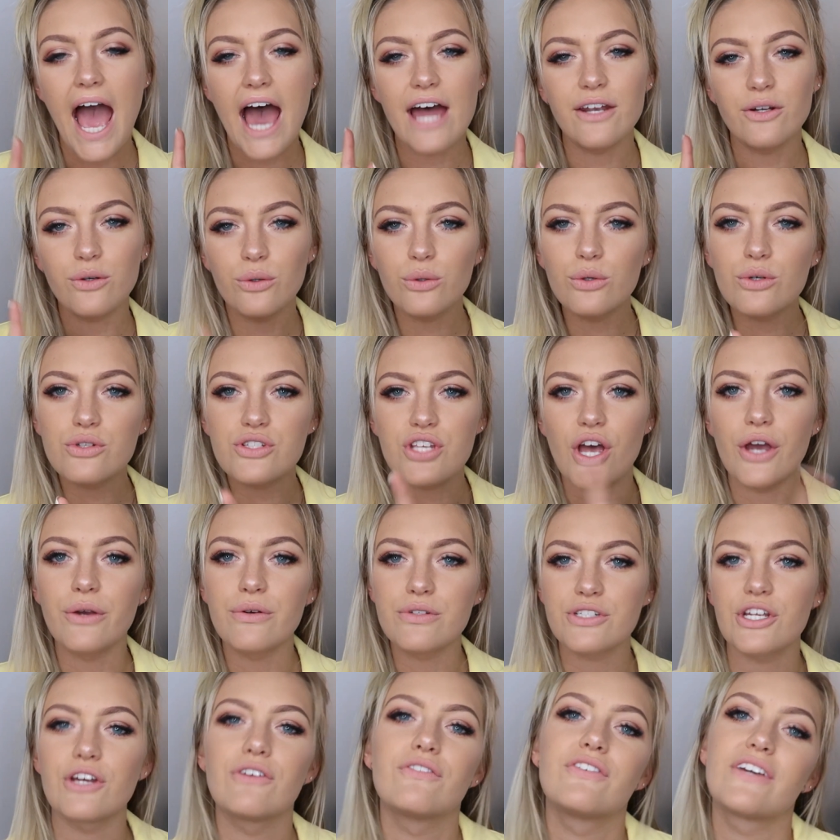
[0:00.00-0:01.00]
And
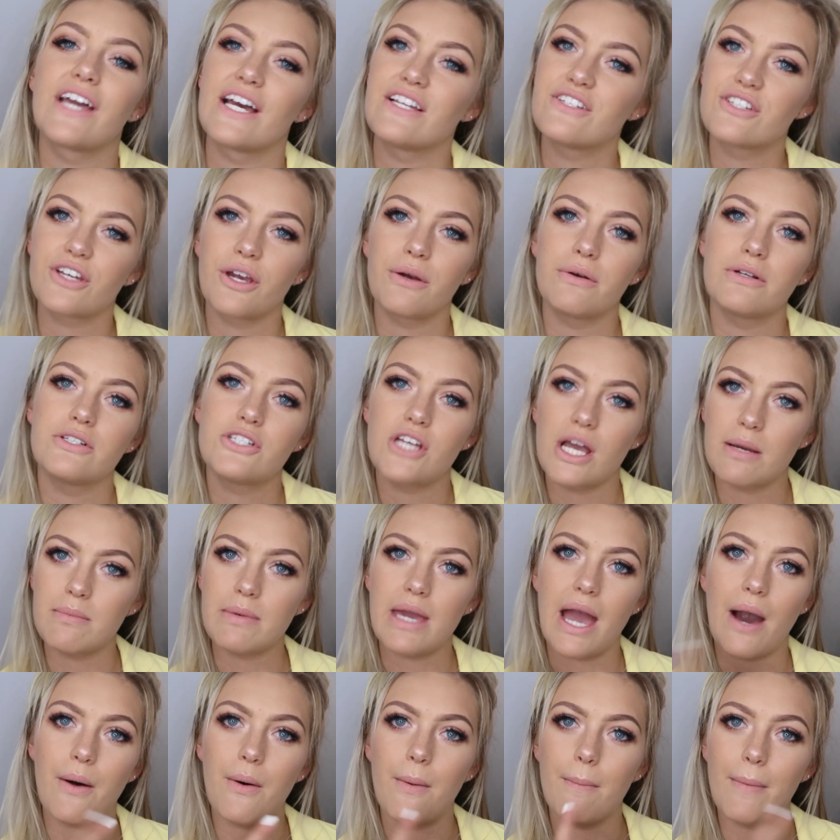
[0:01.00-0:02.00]
also, don't forget to go and check
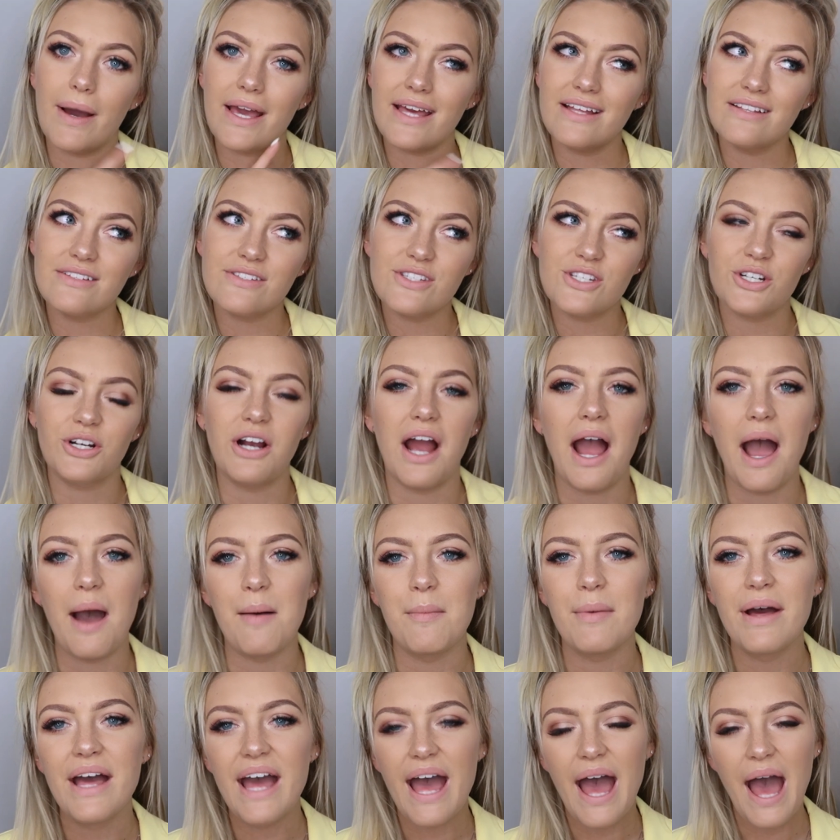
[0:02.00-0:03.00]
me out on my
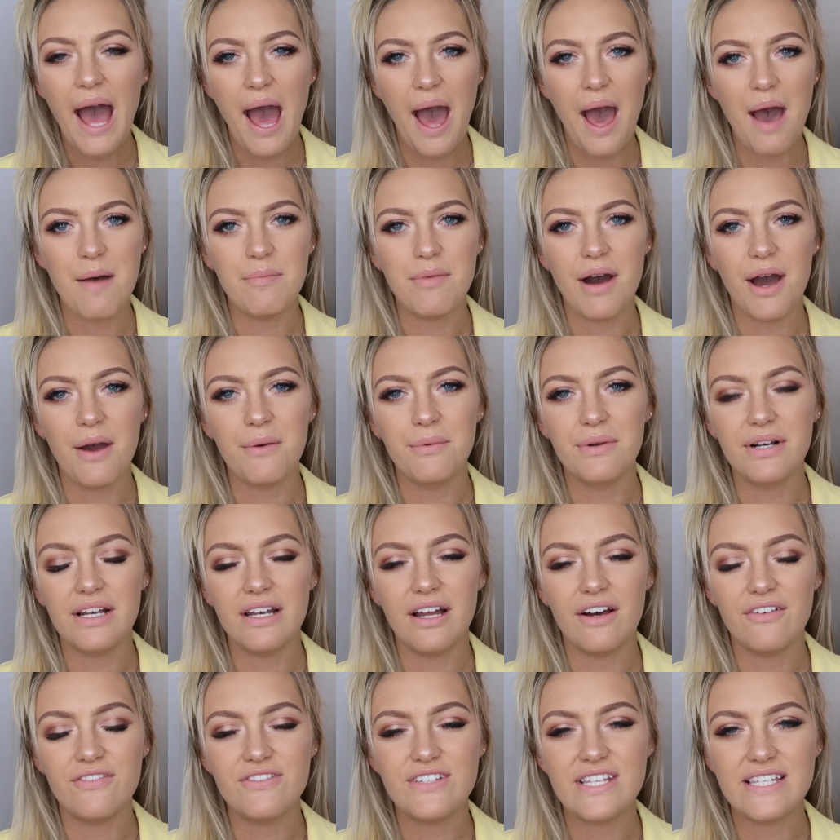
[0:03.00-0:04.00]
Instagram. Um, I would
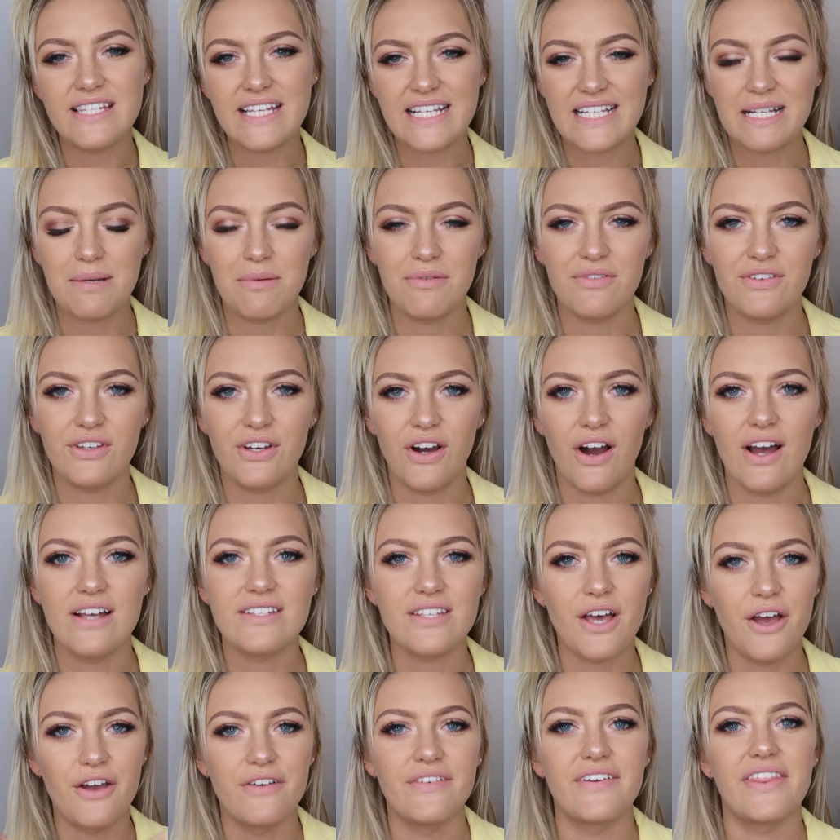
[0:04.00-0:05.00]
love to see some of you
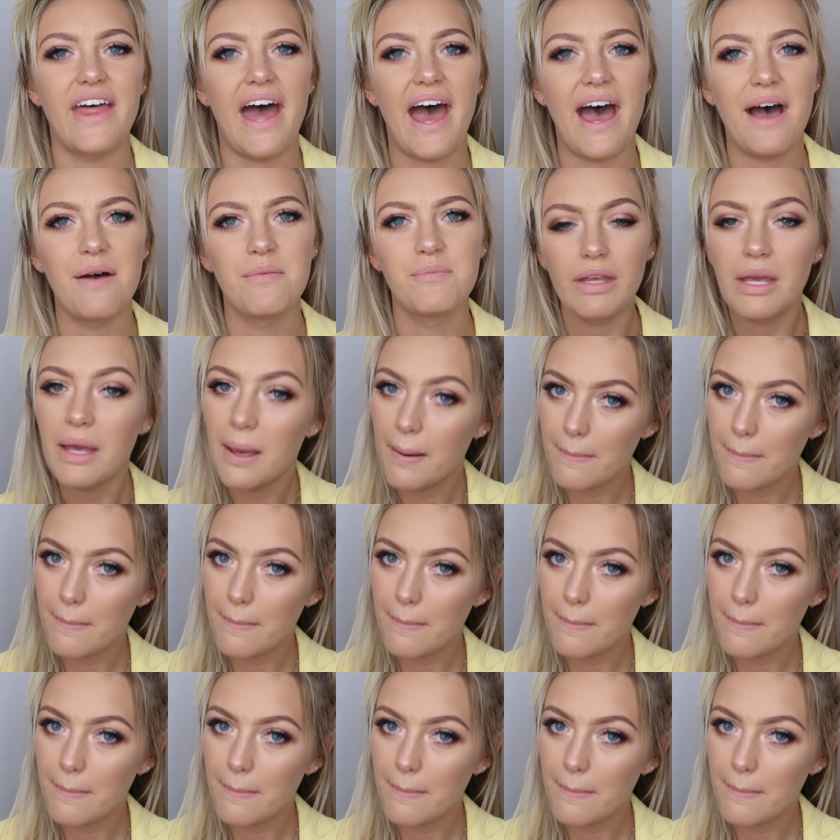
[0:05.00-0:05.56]
guys over there.